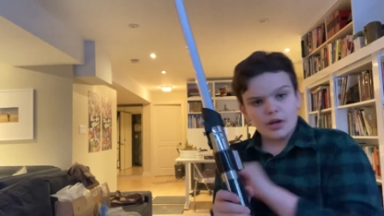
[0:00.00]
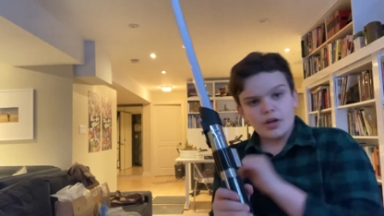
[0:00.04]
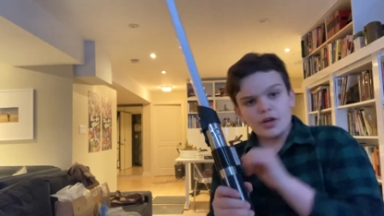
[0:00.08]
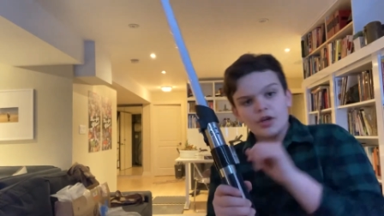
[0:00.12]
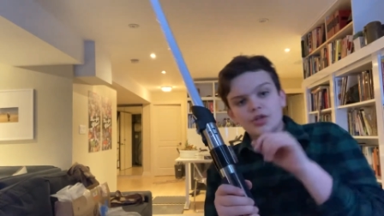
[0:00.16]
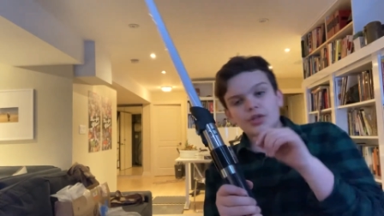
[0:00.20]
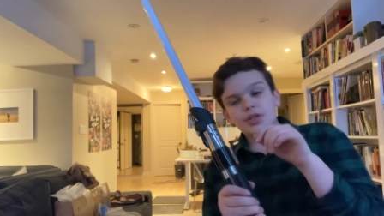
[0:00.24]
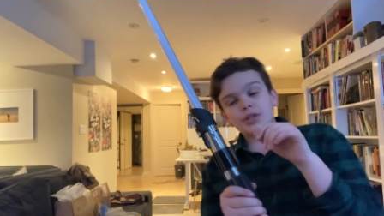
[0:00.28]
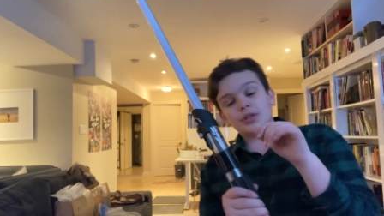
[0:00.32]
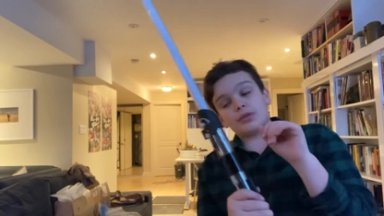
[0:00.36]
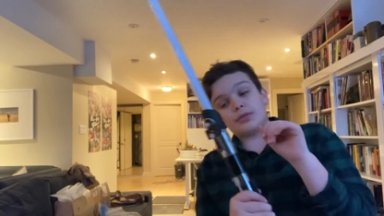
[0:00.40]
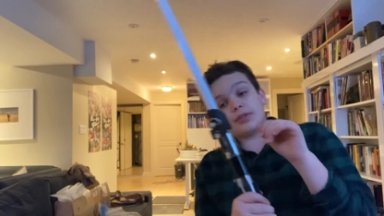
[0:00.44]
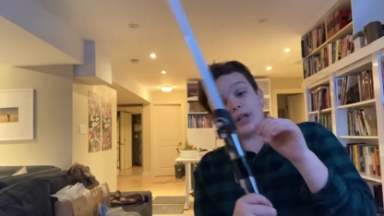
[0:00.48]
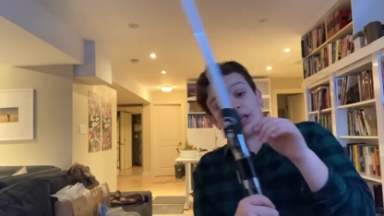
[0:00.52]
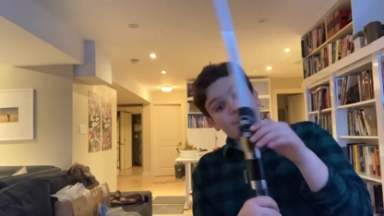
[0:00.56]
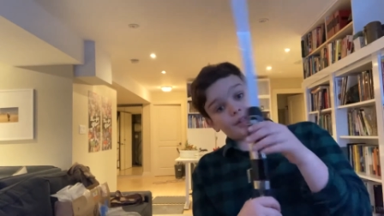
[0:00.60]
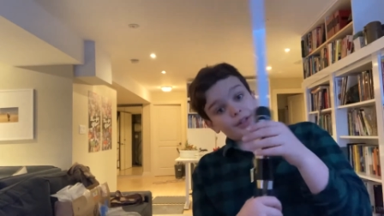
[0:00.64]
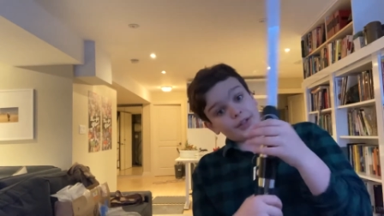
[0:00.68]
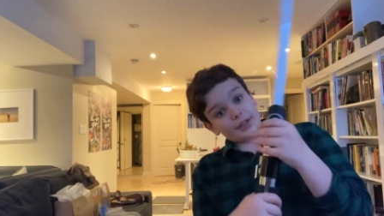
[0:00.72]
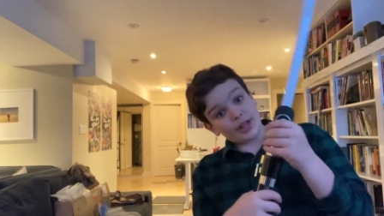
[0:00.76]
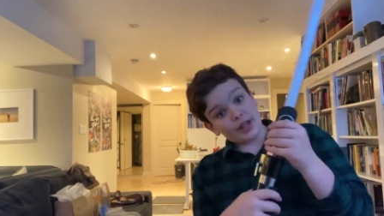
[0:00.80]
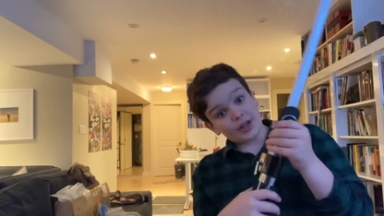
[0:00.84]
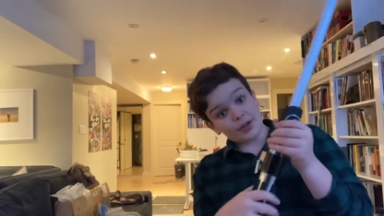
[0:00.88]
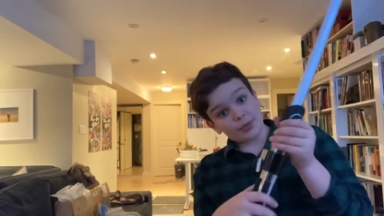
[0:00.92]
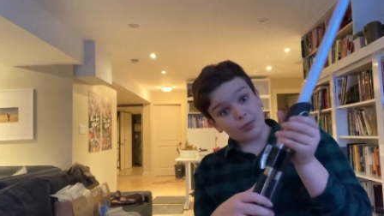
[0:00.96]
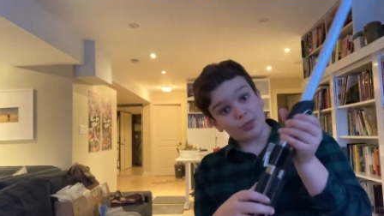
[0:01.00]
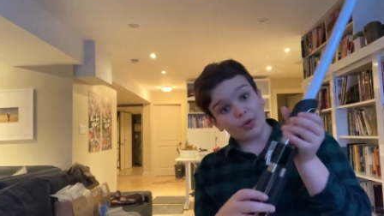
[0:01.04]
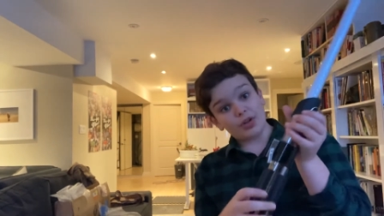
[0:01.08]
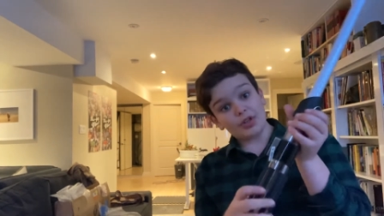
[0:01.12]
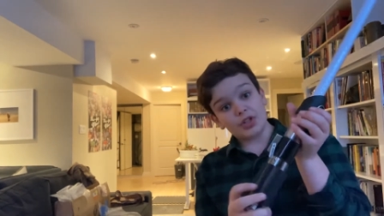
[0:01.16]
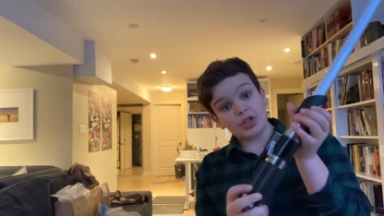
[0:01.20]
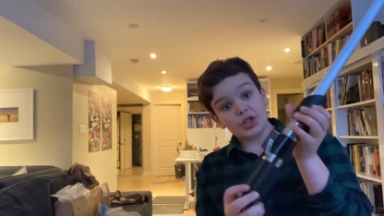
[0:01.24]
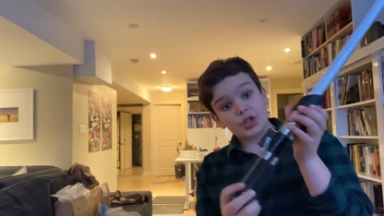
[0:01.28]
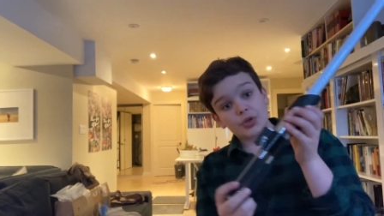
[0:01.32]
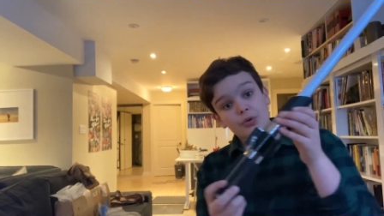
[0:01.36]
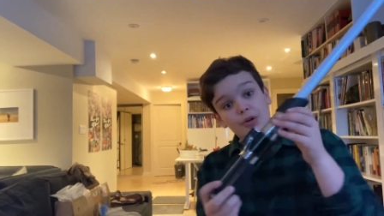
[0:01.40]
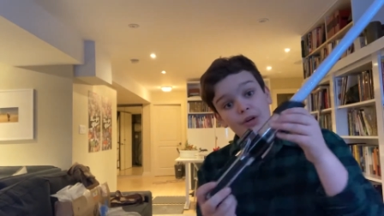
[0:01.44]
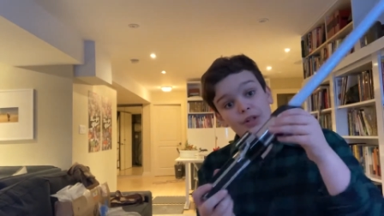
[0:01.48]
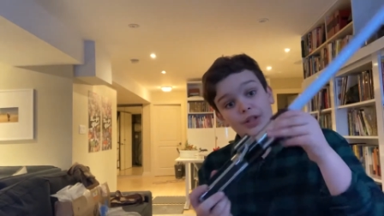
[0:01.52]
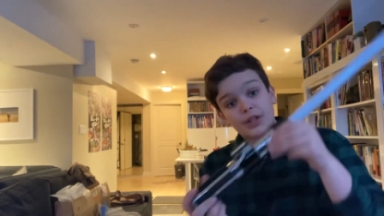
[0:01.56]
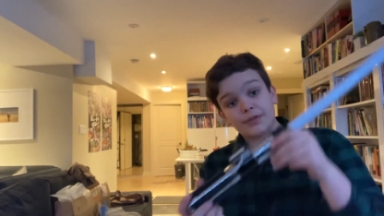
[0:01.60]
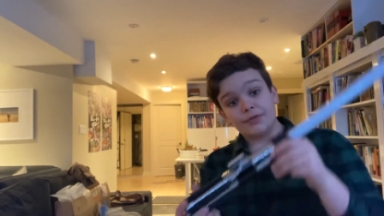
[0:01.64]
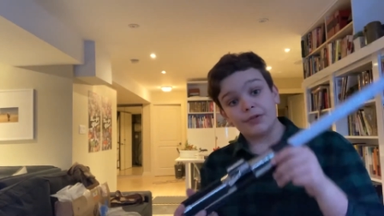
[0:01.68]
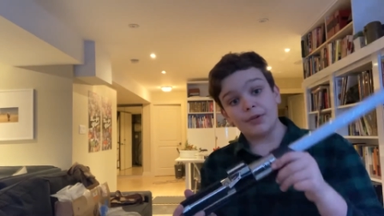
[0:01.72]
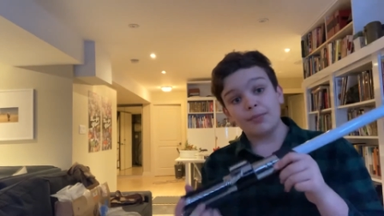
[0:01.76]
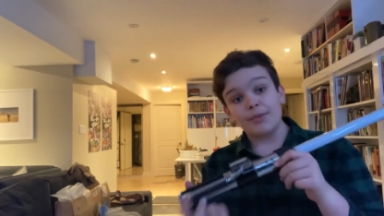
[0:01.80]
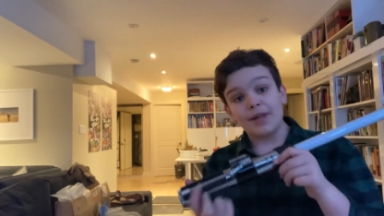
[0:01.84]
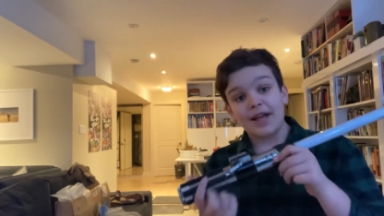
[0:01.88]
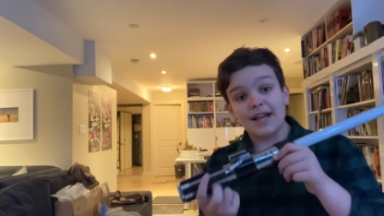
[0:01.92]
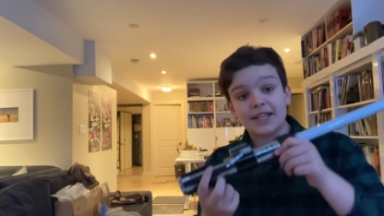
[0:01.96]
So that's one strength of
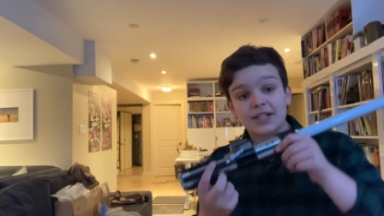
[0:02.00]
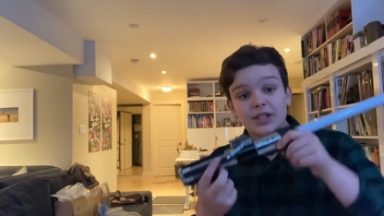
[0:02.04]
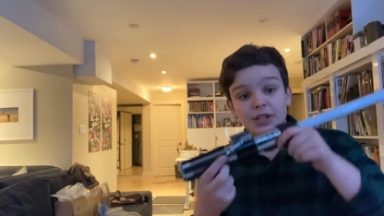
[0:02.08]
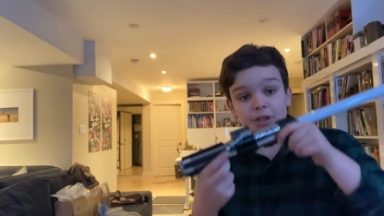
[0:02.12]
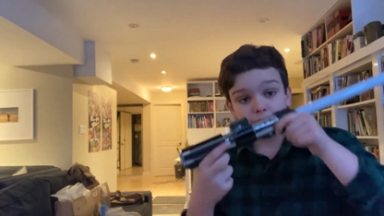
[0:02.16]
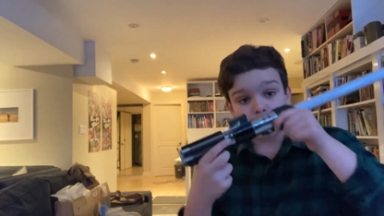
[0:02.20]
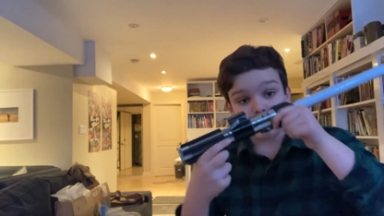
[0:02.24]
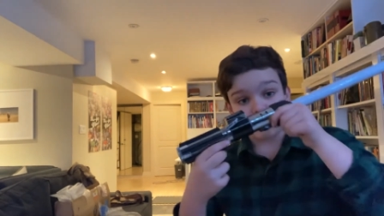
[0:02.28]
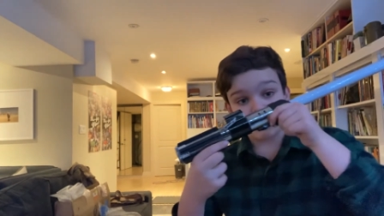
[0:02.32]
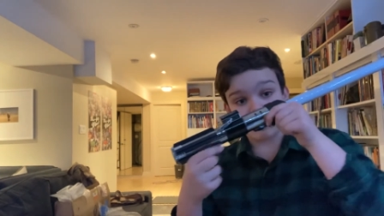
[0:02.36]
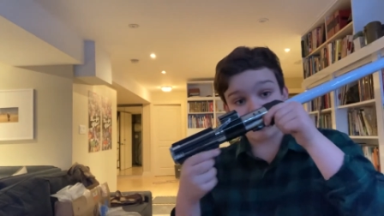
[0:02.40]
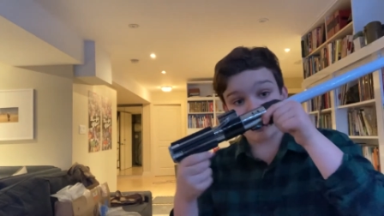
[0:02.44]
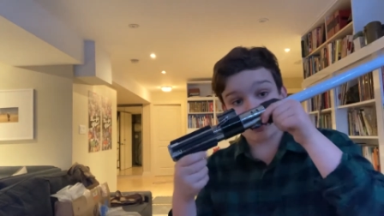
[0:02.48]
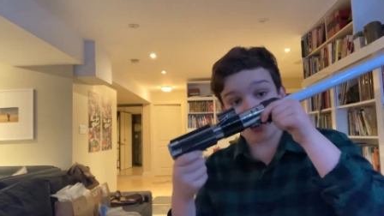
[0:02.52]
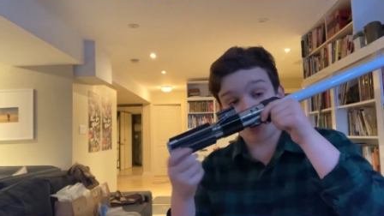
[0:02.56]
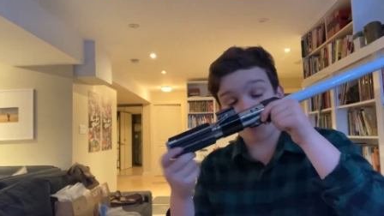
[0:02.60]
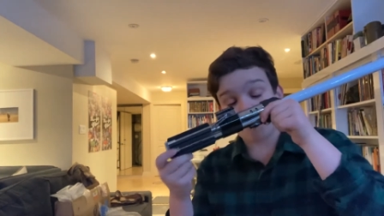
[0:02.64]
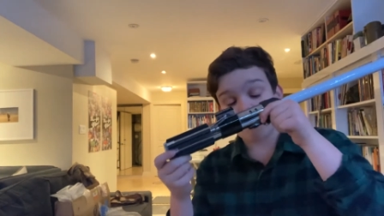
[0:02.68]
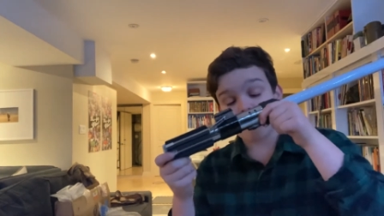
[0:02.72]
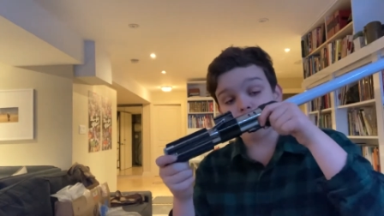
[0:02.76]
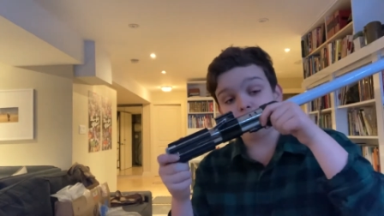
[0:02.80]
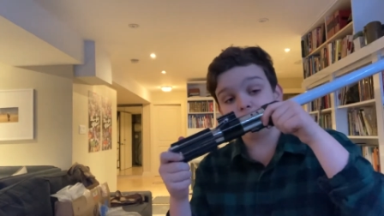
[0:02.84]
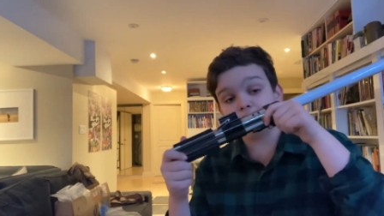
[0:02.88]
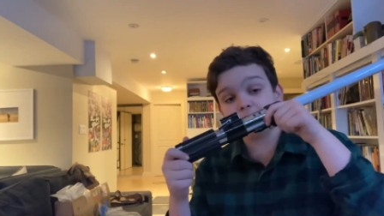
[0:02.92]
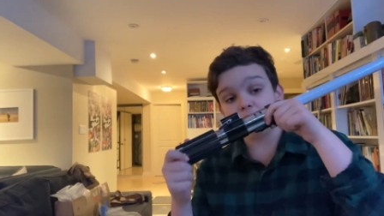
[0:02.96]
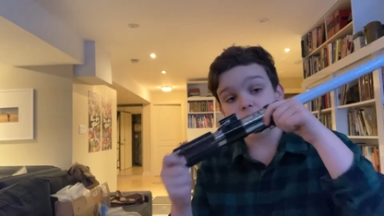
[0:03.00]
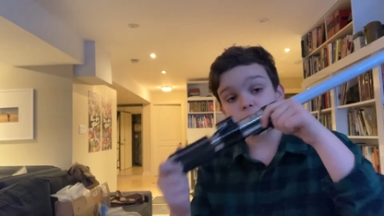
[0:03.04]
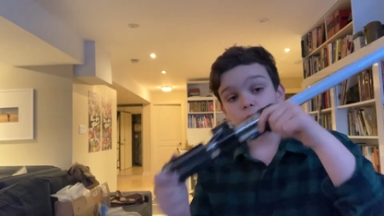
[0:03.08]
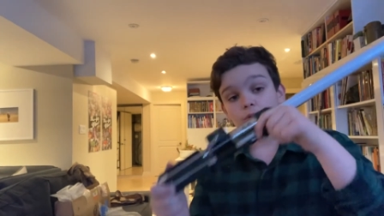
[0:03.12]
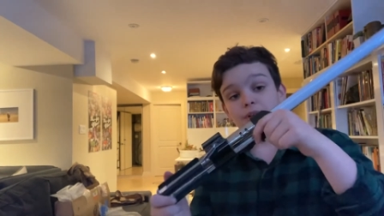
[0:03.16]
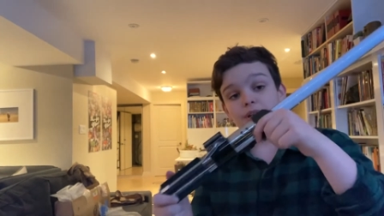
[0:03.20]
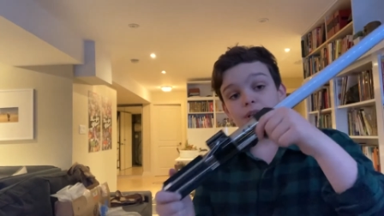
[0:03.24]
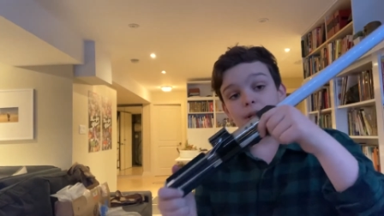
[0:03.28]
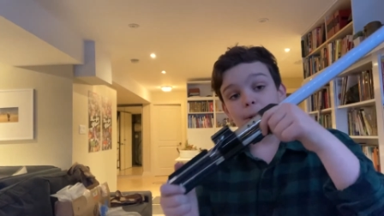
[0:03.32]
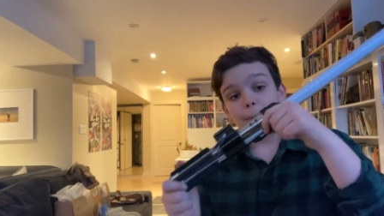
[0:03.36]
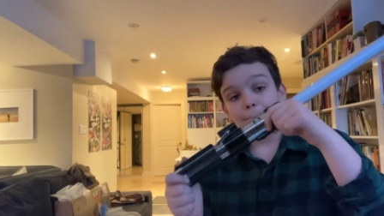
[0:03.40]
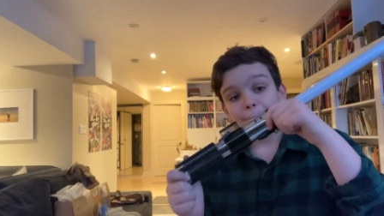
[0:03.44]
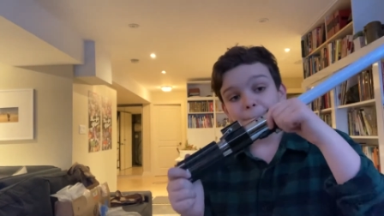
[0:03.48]
the Black Series. They are very,